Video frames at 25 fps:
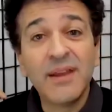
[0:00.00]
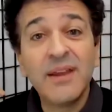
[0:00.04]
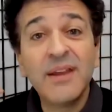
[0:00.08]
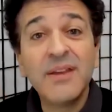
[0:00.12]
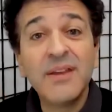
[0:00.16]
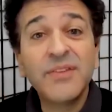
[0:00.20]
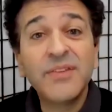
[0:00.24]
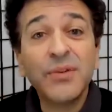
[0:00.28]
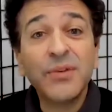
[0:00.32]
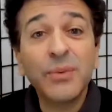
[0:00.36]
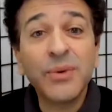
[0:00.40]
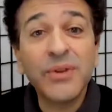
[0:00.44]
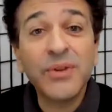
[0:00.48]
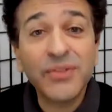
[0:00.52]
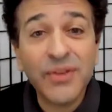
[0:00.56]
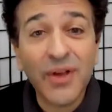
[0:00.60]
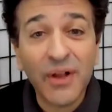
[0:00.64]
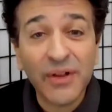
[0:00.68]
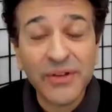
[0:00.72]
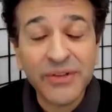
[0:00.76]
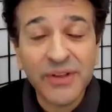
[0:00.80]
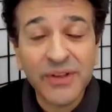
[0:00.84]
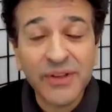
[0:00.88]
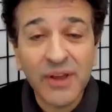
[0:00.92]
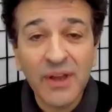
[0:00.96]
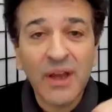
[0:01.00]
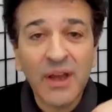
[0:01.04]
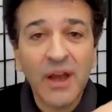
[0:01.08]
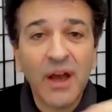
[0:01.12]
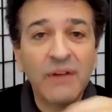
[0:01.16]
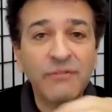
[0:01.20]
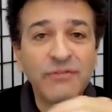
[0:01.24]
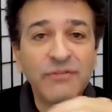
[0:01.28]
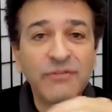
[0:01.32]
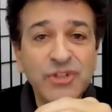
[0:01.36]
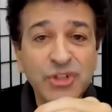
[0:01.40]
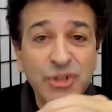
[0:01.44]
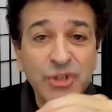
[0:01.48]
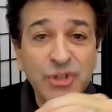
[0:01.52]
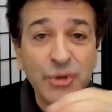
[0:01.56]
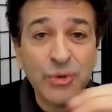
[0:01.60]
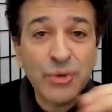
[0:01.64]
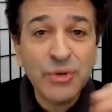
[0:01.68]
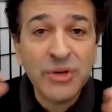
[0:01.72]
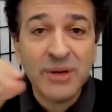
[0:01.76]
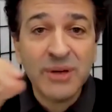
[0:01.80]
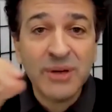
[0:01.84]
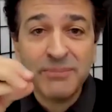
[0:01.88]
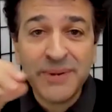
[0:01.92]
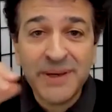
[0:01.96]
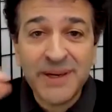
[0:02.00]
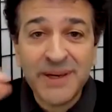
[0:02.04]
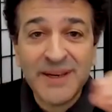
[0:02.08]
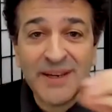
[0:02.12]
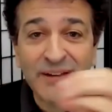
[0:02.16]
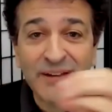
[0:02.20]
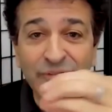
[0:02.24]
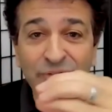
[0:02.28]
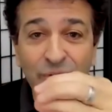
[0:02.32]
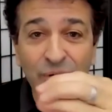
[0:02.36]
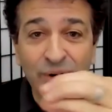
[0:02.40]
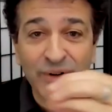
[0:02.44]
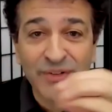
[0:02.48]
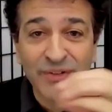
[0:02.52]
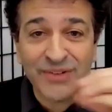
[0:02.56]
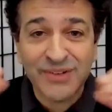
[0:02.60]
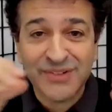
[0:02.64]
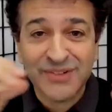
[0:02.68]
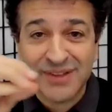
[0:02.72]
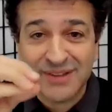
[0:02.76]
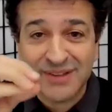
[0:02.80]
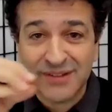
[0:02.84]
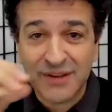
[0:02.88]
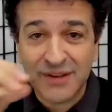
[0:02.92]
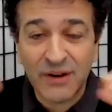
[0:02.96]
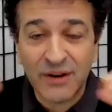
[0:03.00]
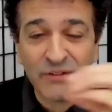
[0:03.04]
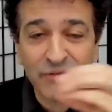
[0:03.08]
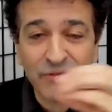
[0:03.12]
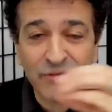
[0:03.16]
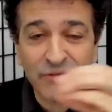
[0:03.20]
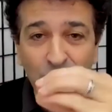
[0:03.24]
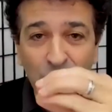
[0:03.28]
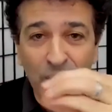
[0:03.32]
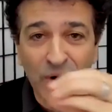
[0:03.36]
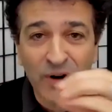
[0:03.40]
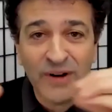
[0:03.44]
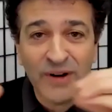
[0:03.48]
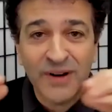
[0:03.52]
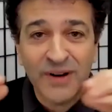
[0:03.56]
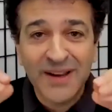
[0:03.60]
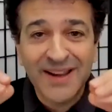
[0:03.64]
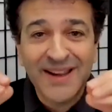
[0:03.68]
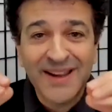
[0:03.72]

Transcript: is the result of two competing forces, a tug of war.